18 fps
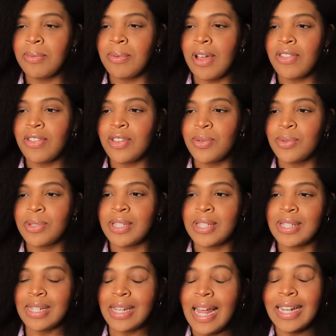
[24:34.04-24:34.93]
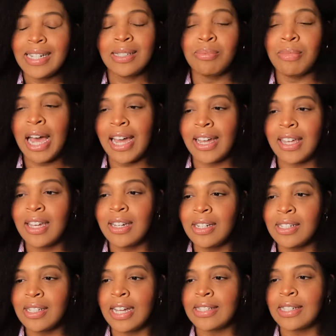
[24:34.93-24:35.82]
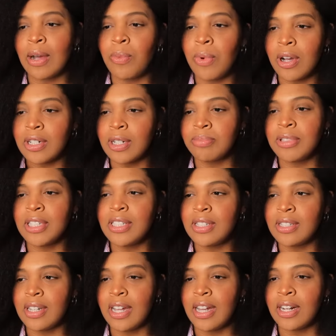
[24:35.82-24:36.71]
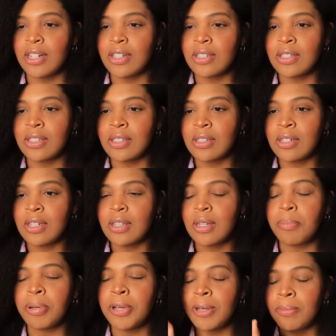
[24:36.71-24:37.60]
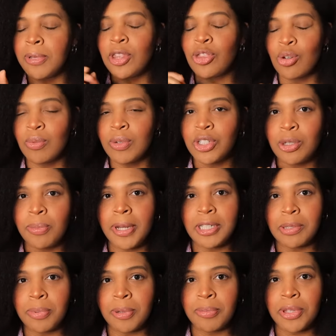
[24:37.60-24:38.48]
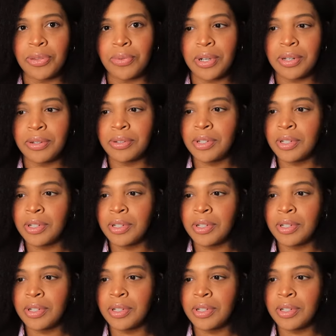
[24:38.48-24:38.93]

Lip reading: would rather you slice my Achilles as I walk up these stairs than put me through what you're about to put me through.